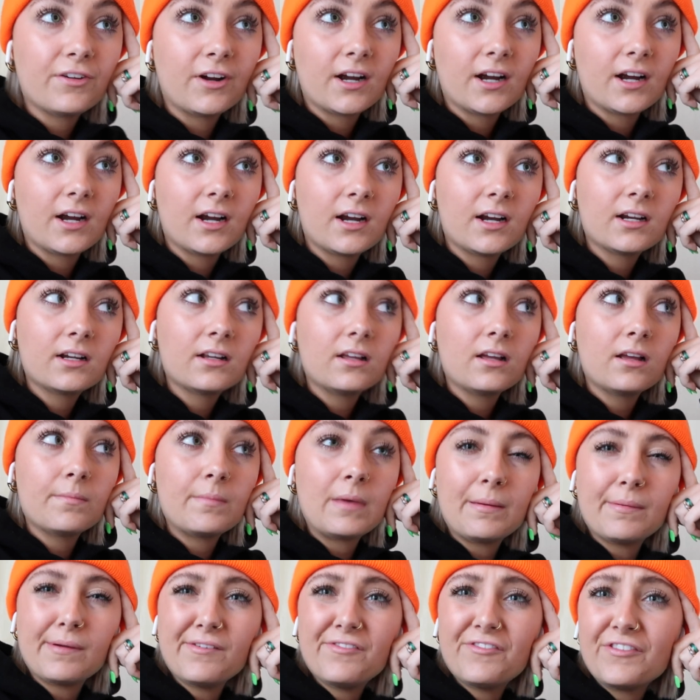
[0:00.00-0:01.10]
for
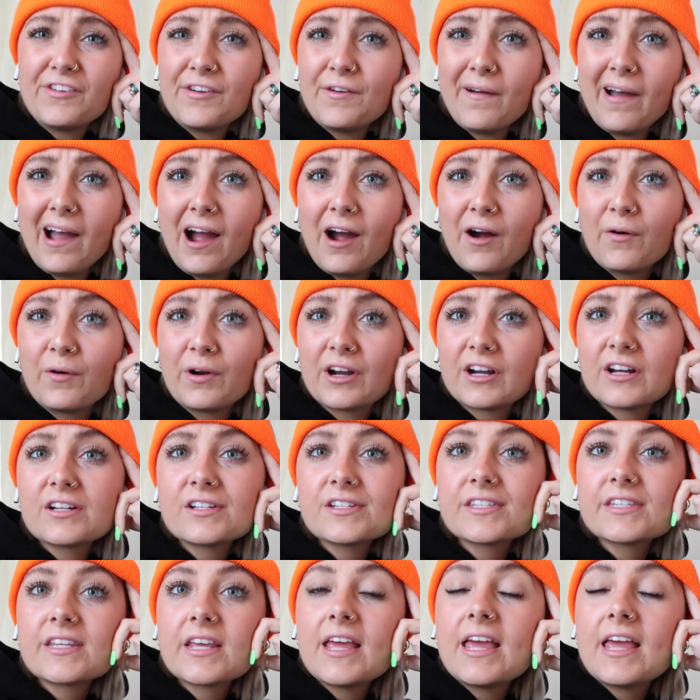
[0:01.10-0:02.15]
maybe a few hours,